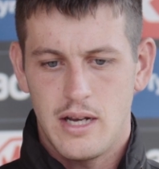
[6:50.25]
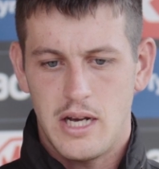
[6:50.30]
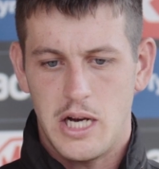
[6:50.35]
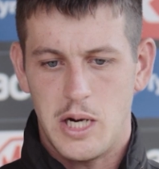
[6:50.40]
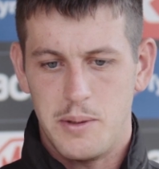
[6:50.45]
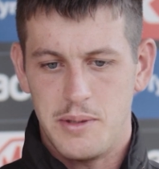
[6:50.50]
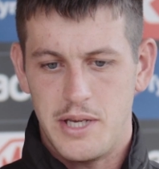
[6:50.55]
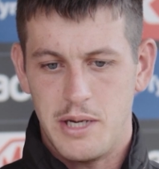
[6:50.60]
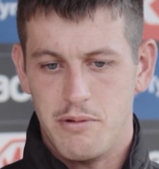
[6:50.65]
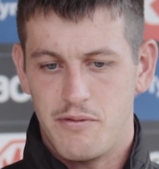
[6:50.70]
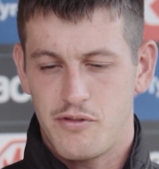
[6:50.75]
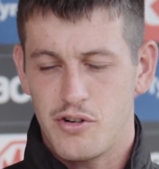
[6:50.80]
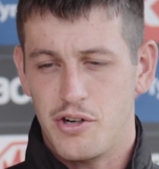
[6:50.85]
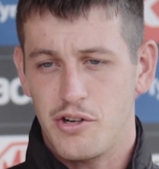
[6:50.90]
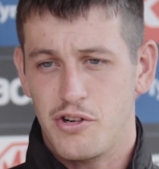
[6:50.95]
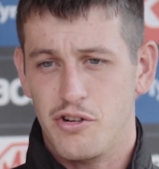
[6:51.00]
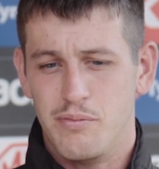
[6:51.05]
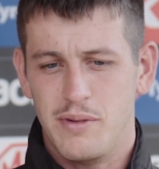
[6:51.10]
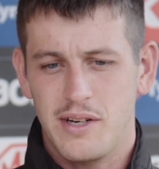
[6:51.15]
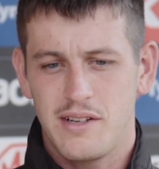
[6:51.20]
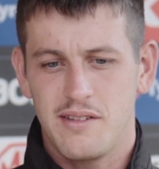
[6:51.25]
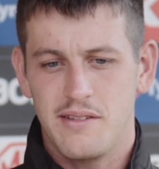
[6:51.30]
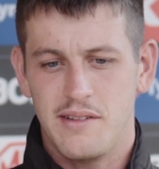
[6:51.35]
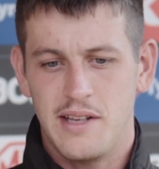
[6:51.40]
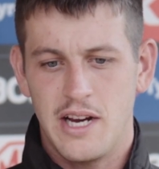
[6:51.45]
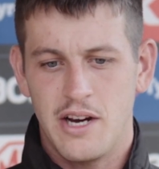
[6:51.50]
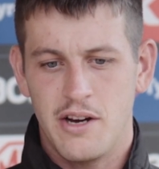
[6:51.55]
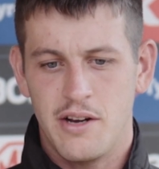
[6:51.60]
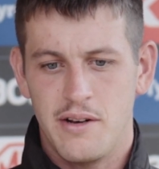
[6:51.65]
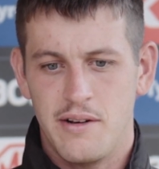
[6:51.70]
And yeah, we've got a good mix in
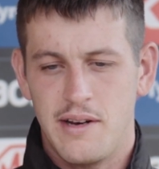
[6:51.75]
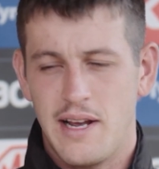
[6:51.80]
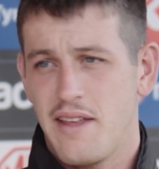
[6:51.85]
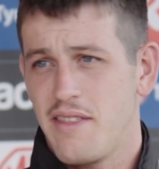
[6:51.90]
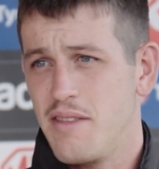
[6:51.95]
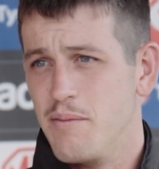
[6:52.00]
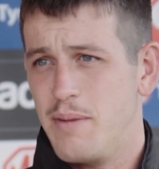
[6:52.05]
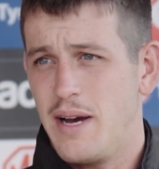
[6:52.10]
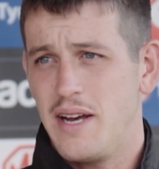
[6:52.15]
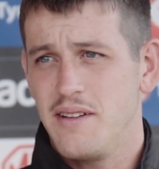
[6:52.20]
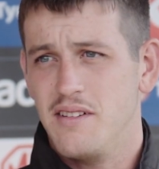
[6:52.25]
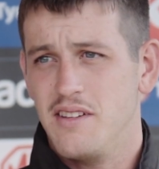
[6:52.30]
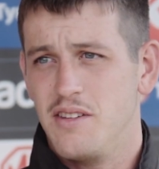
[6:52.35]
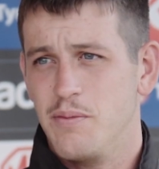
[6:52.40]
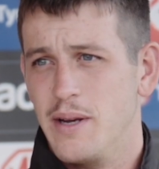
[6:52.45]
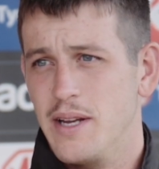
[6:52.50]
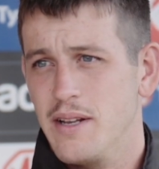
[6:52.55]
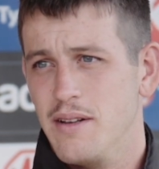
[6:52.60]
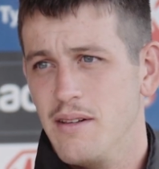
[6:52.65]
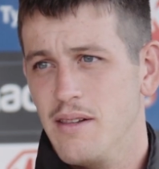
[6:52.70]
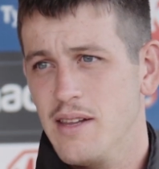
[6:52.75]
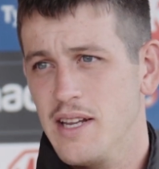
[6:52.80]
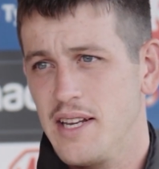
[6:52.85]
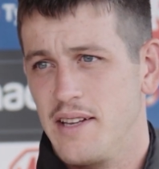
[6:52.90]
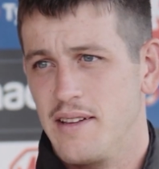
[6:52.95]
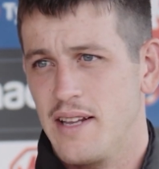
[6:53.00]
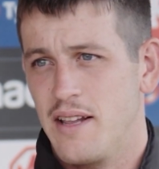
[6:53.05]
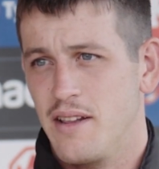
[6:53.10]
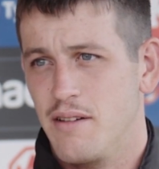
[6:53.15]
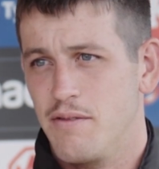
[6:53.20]
there, and Nathan Bassett's been
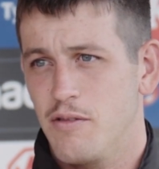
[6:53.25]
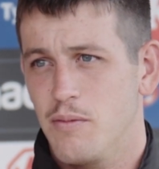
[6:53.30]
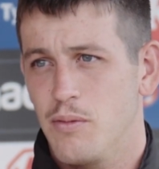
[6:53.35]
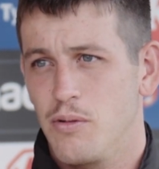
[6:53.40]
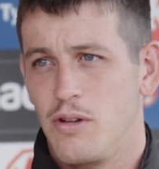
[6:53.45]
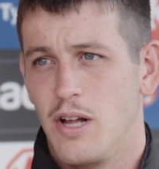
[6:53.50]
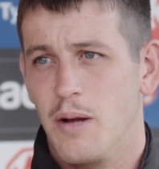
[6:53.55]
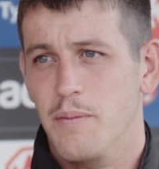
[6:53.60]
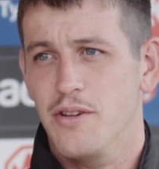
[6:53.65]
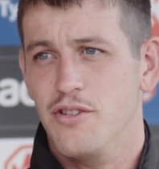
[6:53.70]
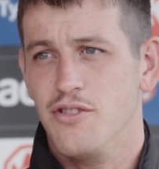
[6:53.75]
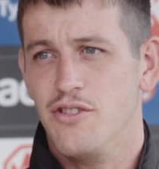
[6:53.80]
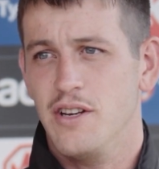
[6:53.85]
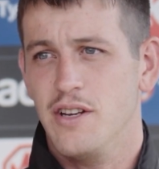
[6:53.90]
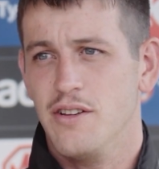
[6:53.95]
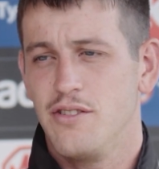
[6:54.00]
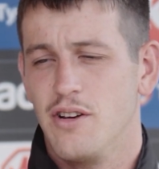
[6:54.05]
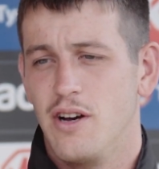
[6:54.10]
leading that at the football club this year.